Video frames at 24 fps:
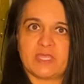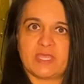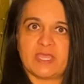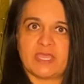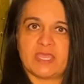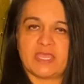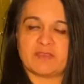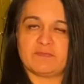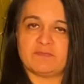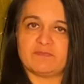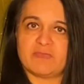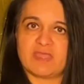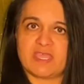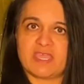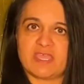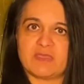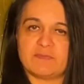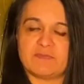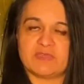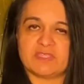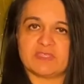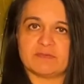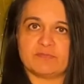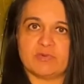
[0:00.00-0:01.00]
and
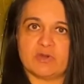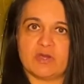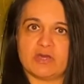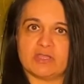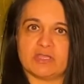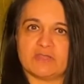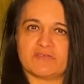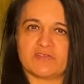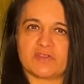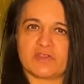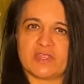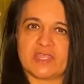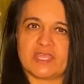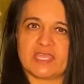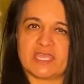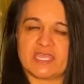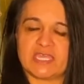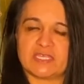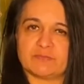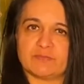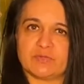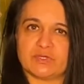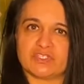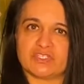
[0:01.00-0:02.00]
maybe the ball of your
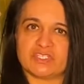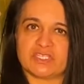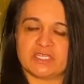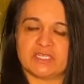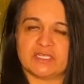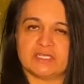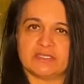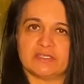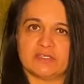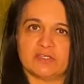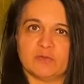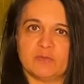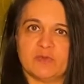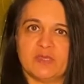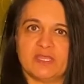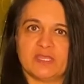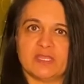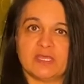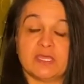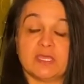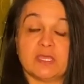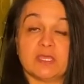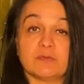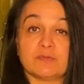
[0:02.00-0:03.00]
hand pushing in a little bit,
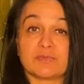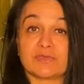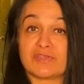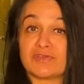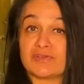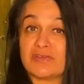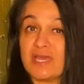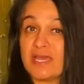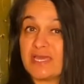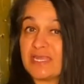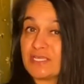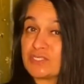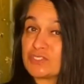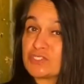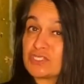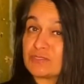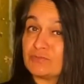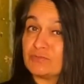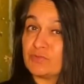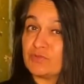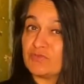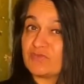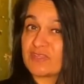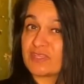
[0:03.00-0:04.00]
but you're not actually
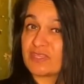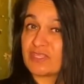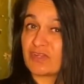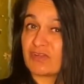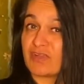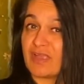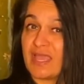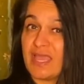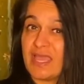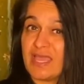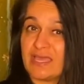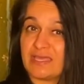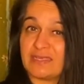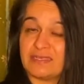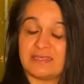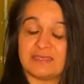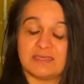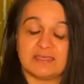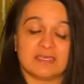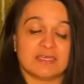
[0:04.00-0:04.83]
moving their head.